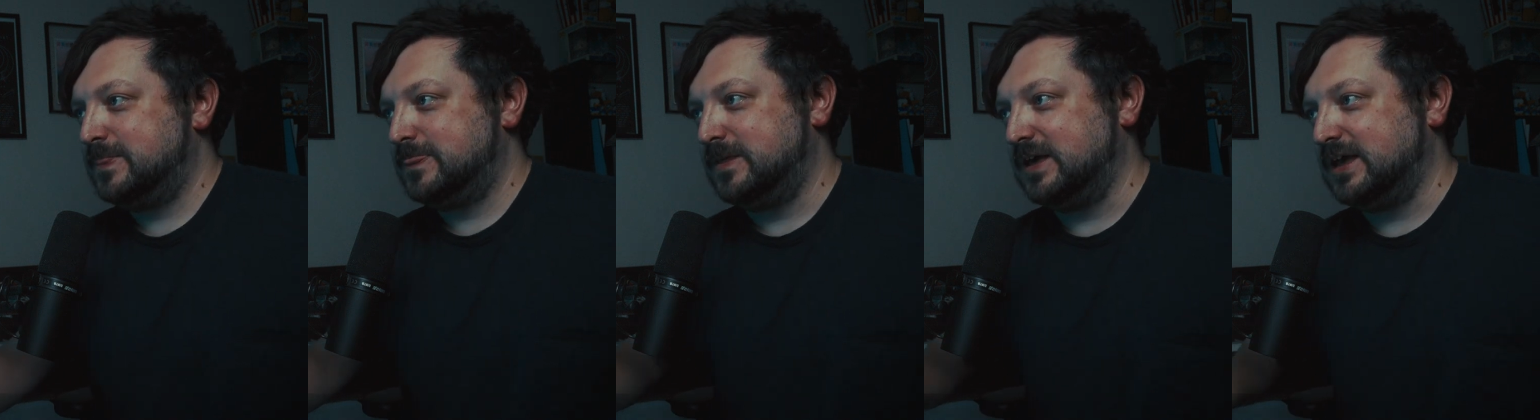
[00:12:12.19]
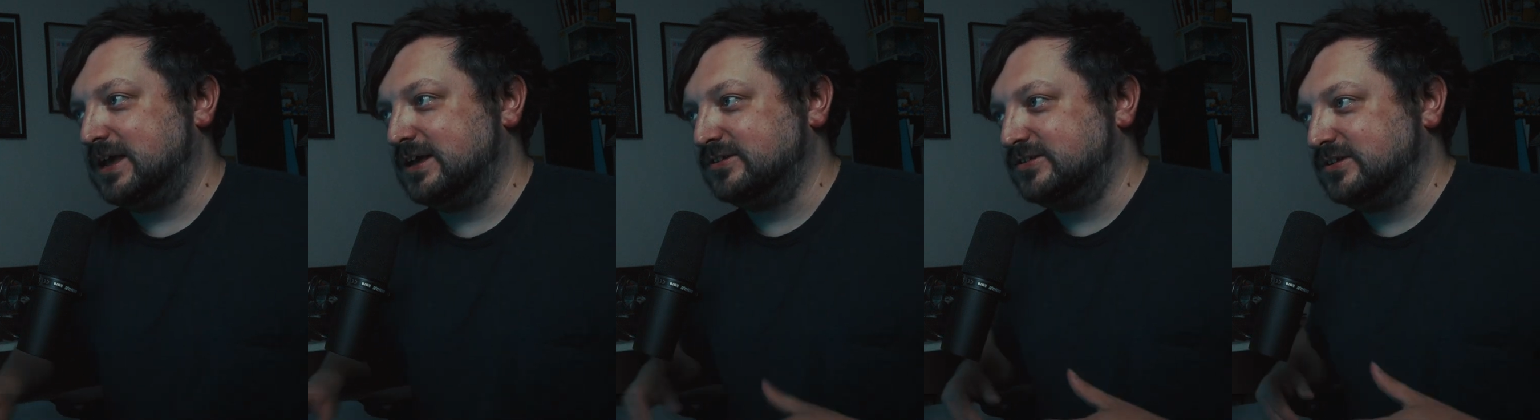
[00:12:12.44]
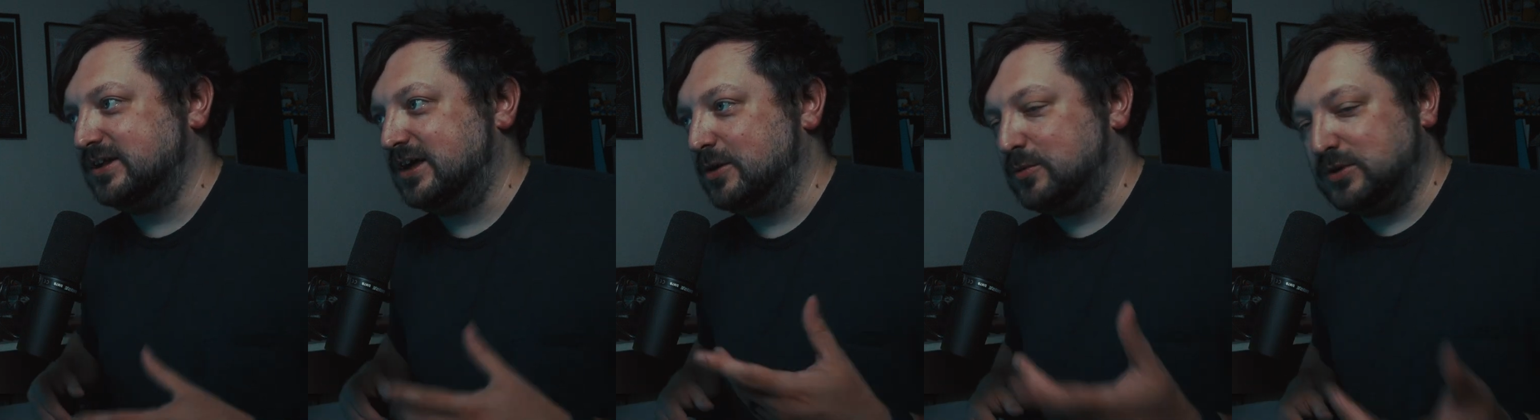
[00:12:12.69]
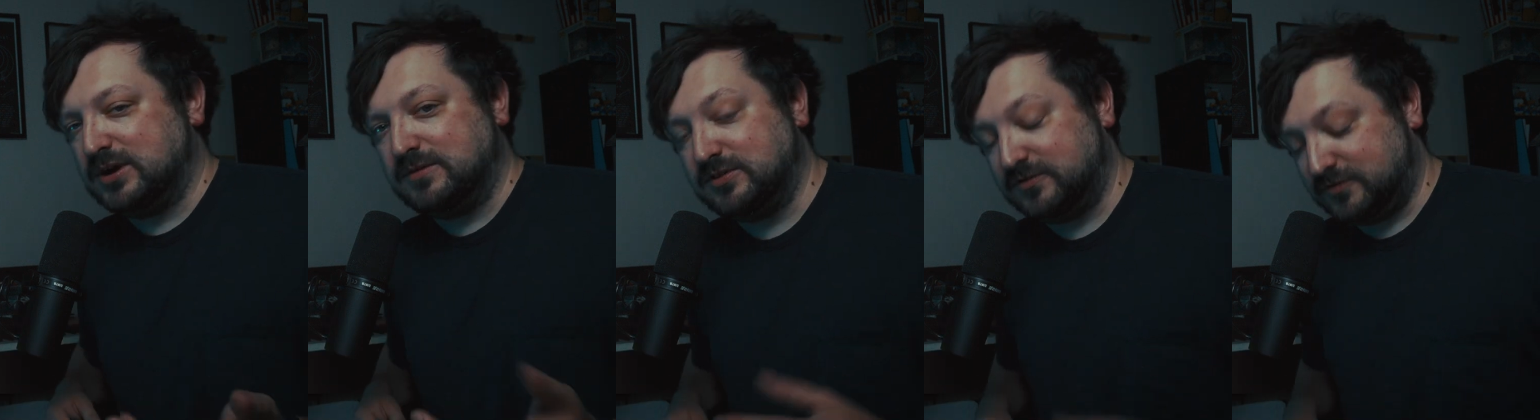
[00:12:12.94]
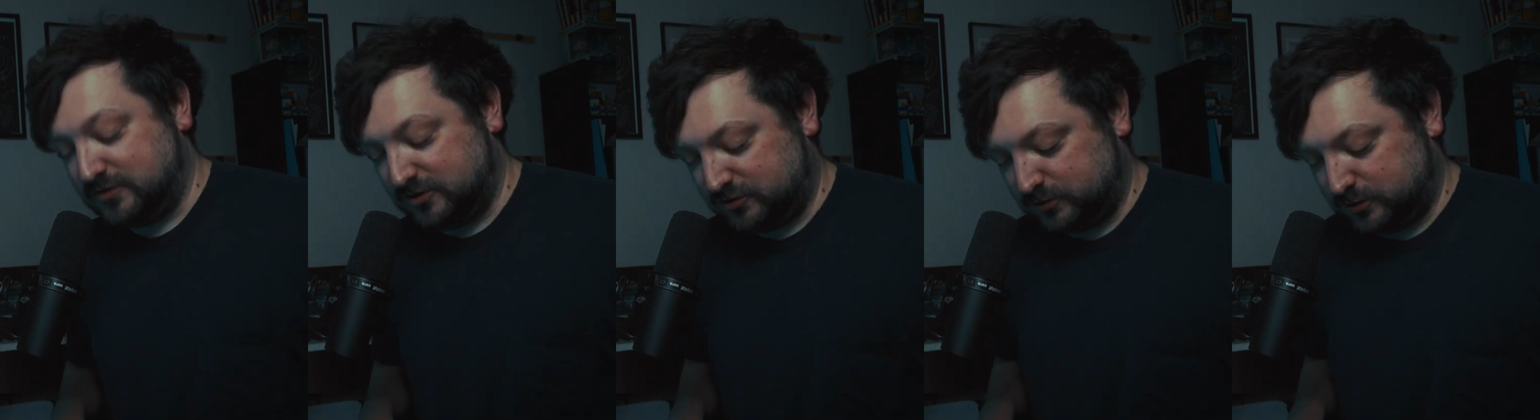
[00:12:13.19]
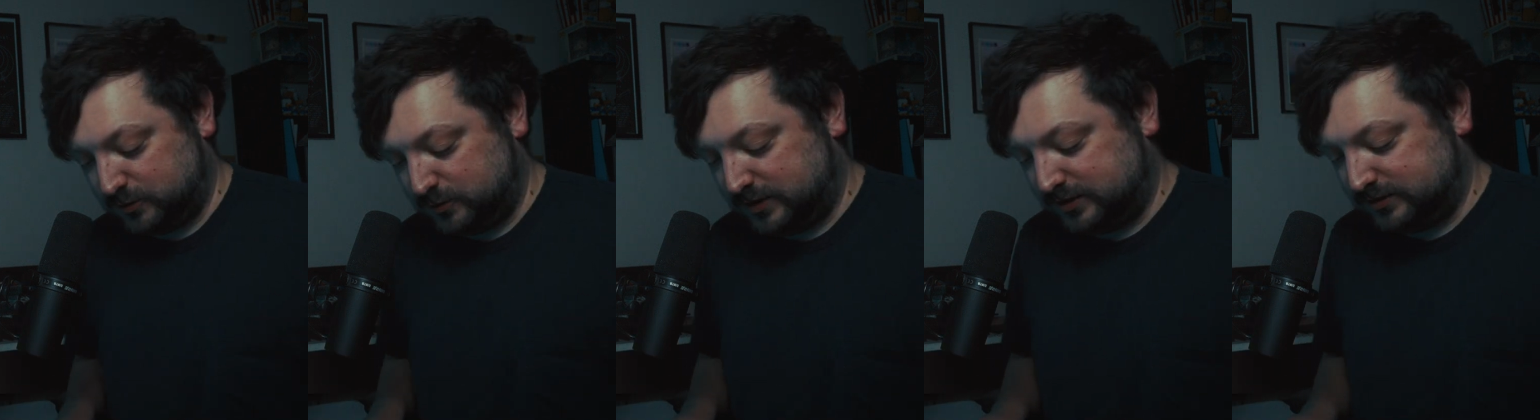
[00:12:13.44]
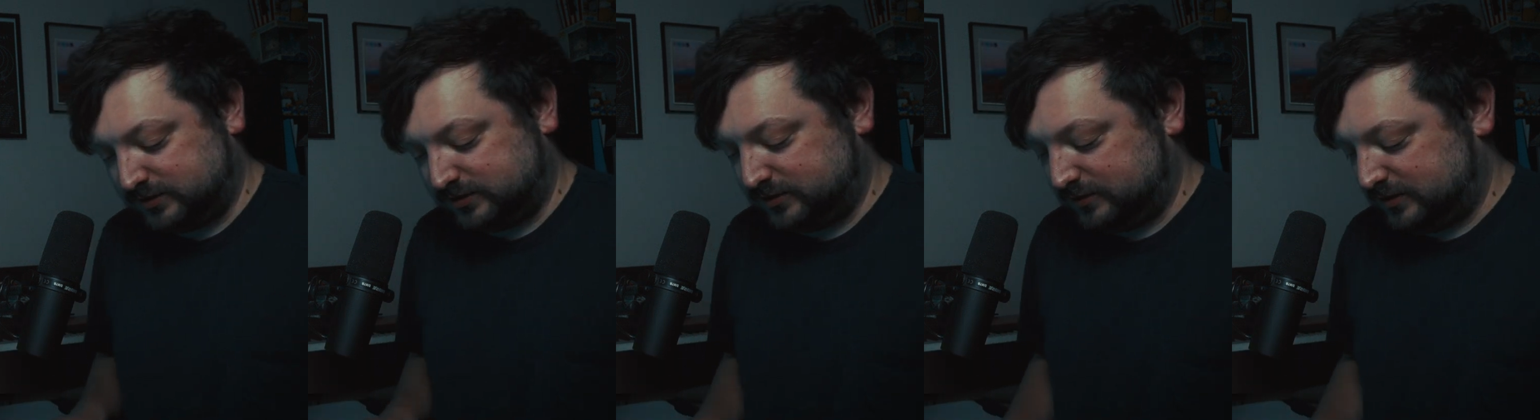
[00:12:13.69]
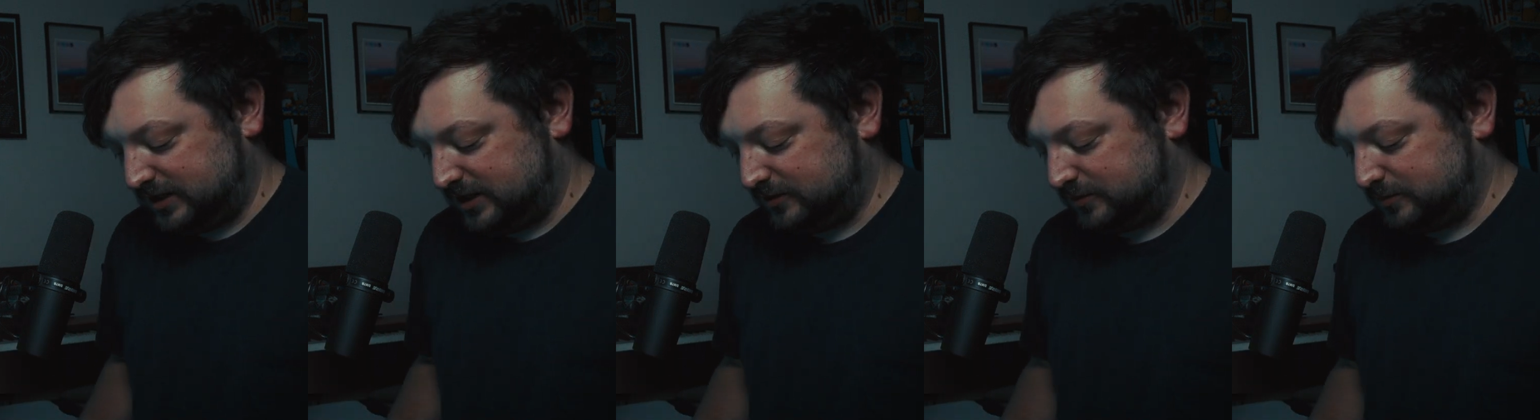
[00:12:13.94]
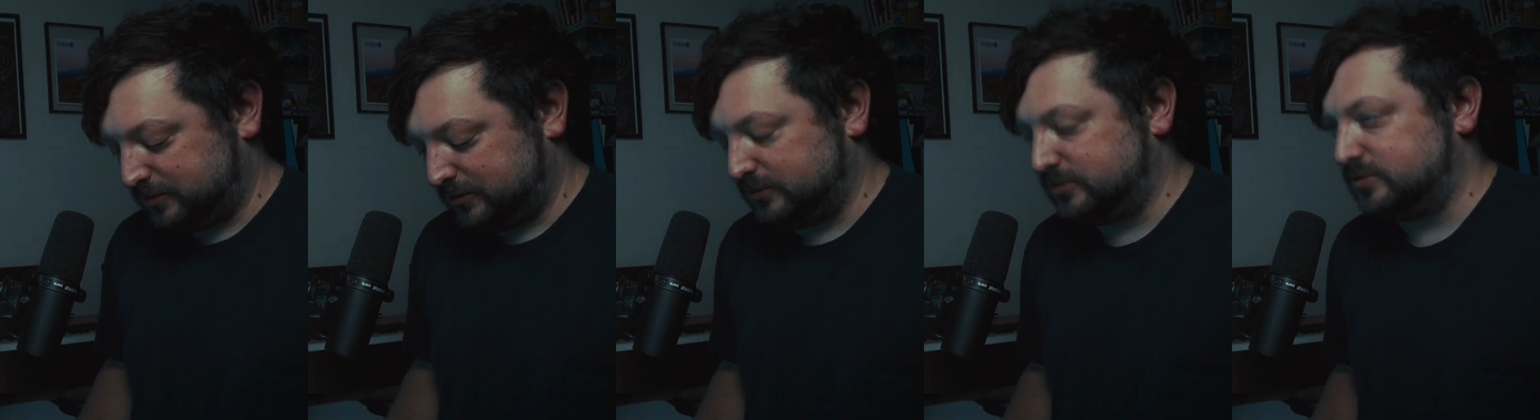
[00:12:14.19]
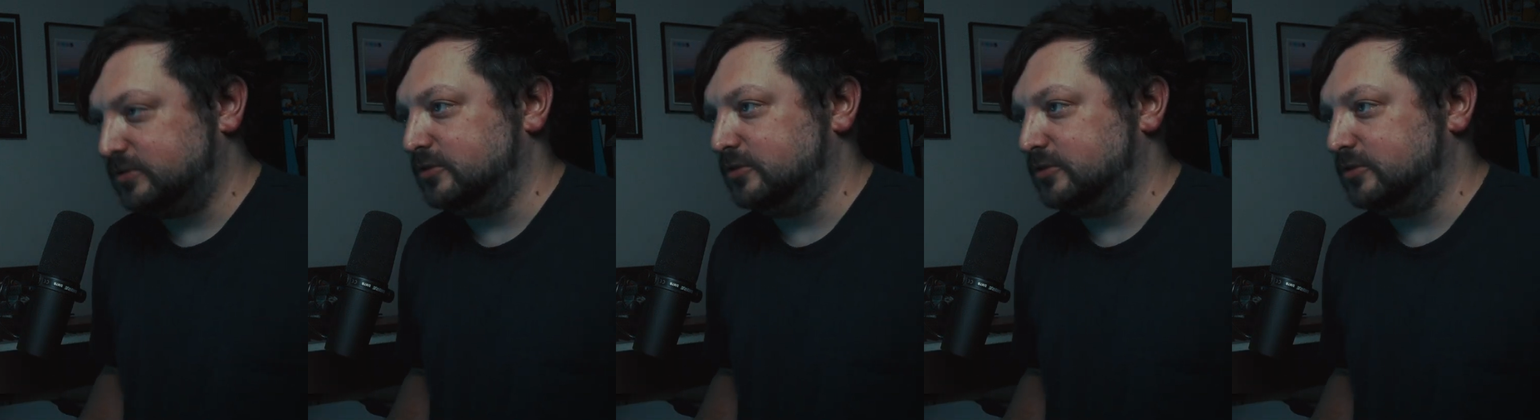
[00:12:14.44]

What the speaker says: as whatever the first one was, so now they're both